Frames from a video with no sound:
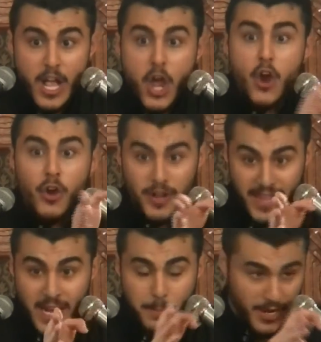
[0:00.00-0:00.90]

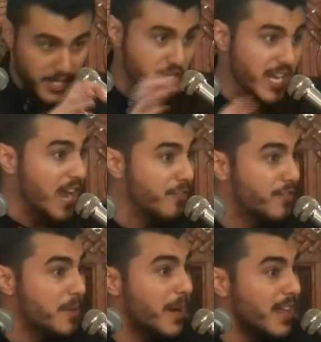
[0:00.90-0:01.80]
hurting and punishing
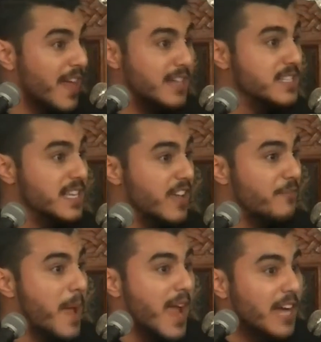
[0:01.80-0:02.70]
everybody that doesn't give
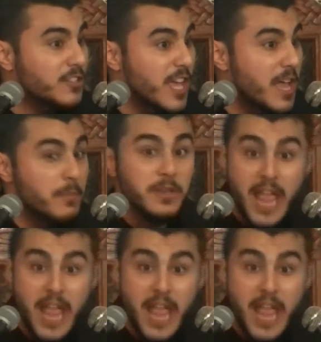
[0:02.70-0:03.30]
bay'ah to him.